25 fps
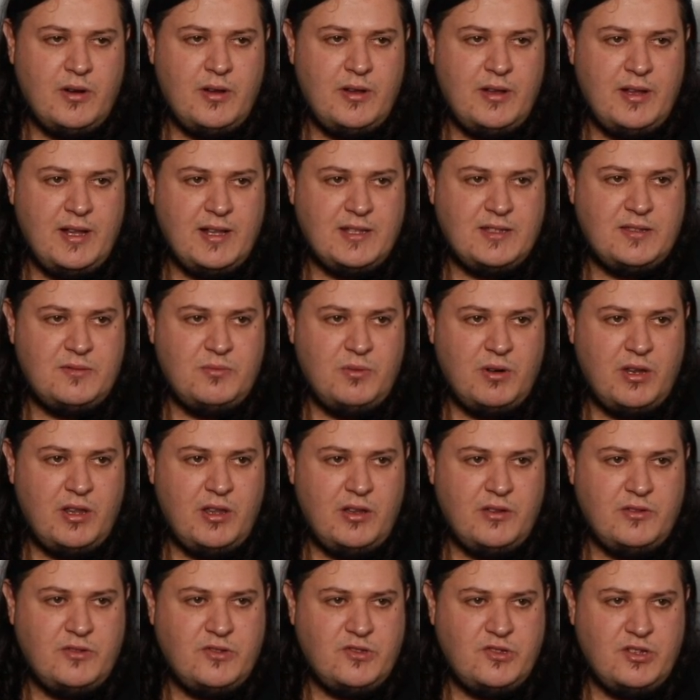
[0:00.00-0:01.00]
And that's one of
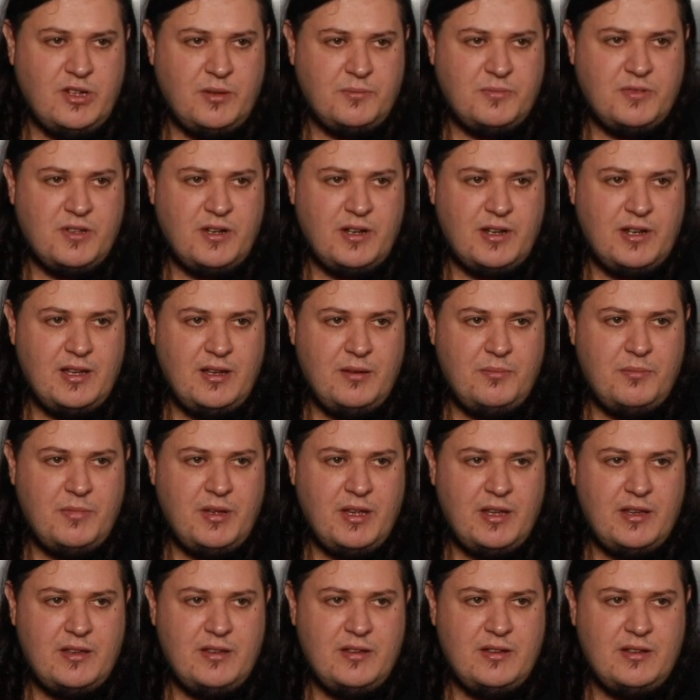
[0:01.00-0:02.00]
those jumps I can't
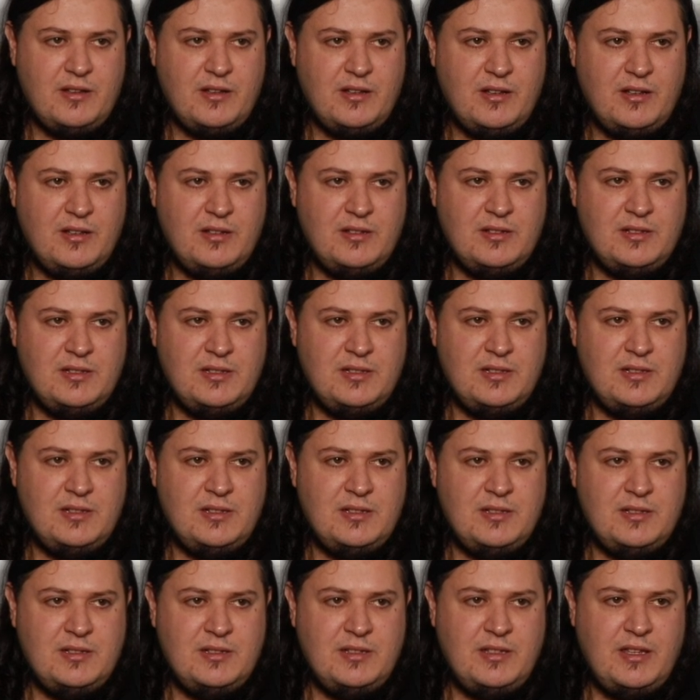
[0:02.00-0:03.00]
make.
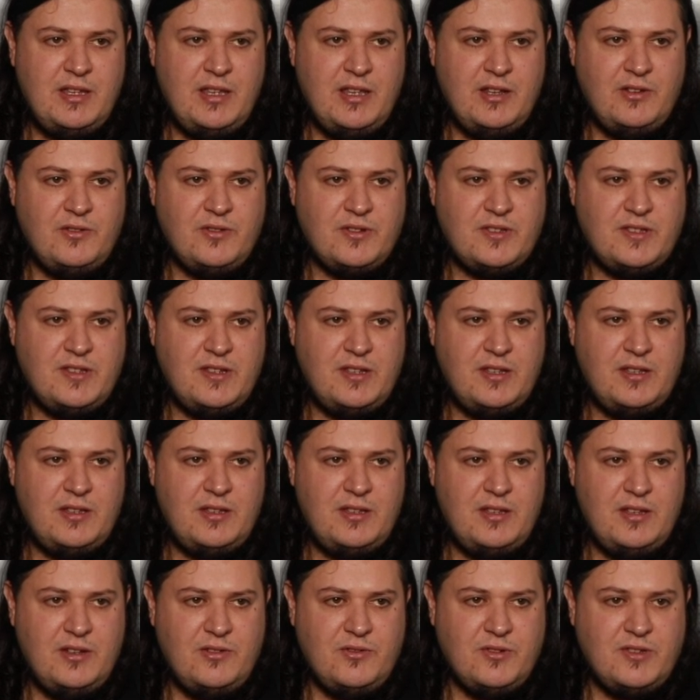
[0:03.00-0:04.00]
Interesting.
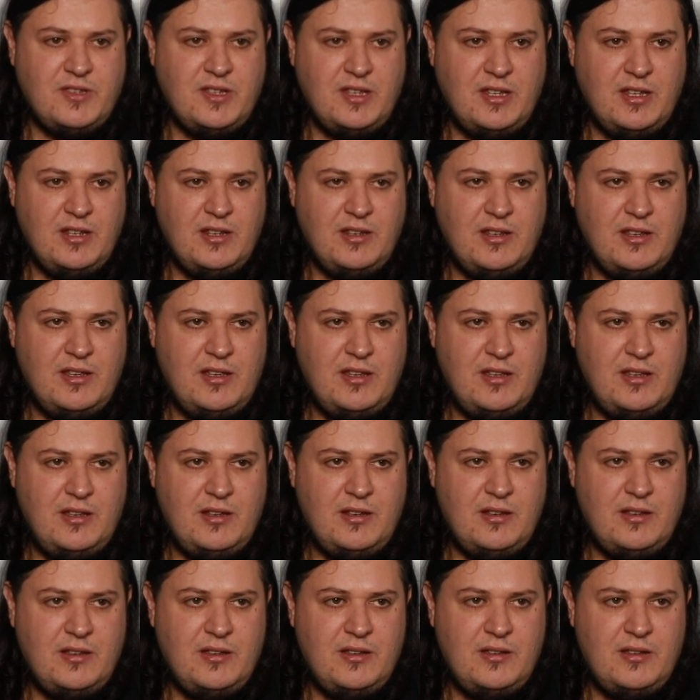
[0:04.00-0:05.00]
Interesting indeed.